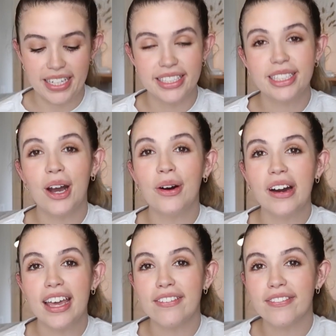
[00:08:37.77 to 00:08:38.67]

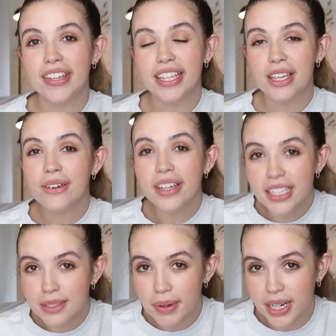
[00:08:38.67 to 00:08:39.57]
So if you
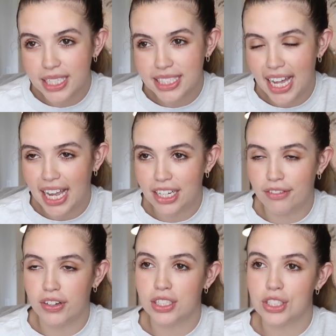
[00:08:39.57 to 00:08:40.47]
experienced that in
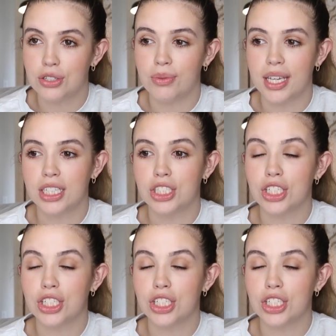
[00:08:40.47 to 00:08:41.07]
your first 2 weeks,